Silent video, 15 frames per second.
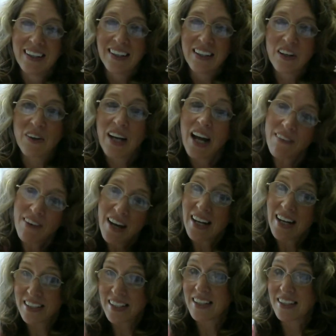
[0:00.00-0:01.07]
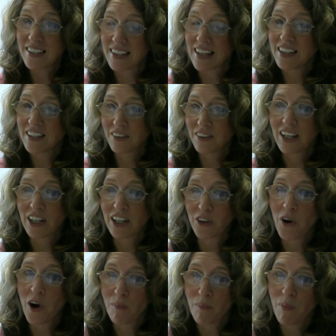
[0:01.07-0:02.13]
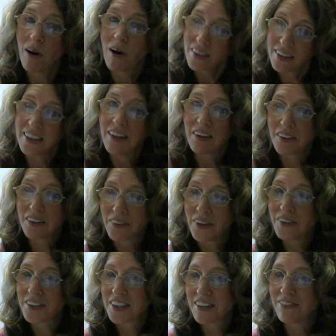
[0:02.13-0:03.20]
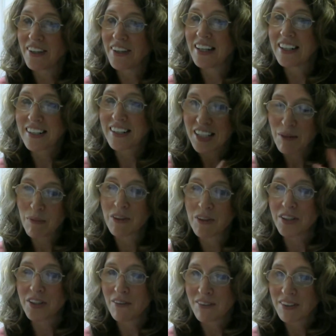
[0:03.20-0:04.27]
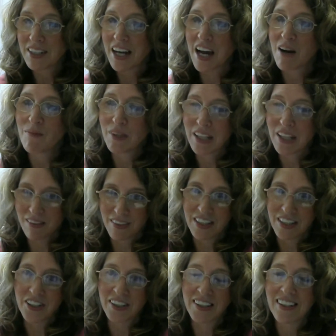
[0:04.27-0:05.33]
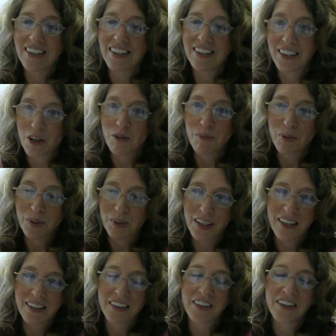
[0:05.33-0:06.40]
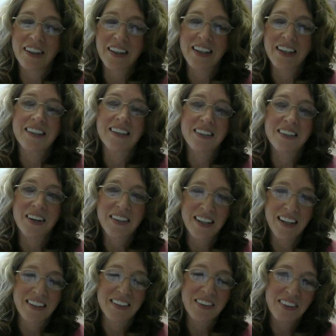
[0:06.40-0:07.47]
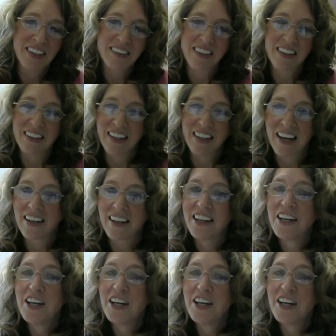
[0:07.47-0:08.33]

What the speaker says: and I've had ideas that I do like a crock pot. You throw stuff in, it simmers over time, and then eventually, you pull it out and you cook it. So I do things like that.